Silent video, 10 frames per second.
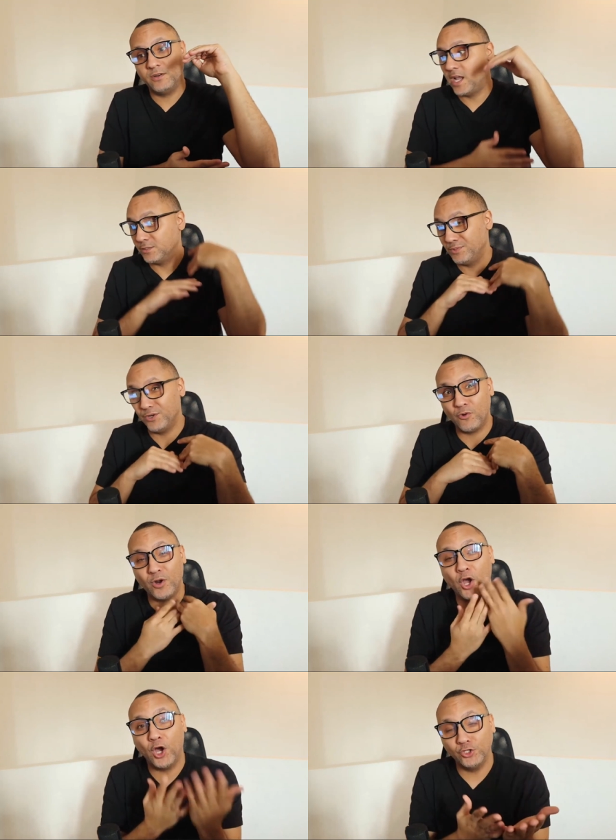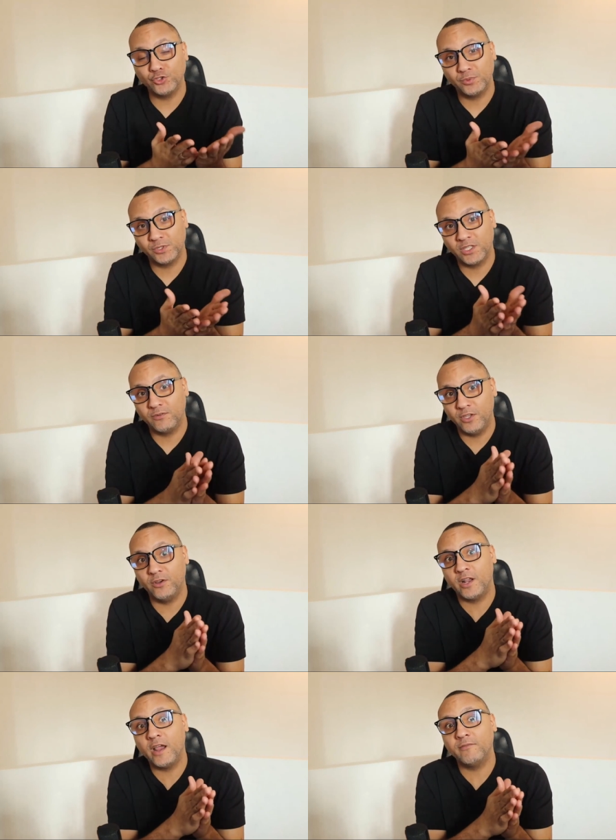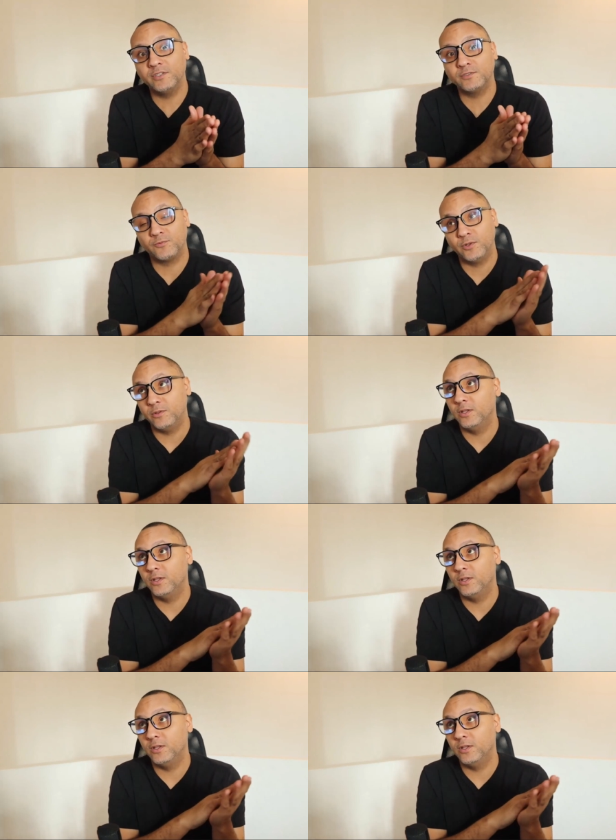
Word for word: It has been growing 100% a year on average for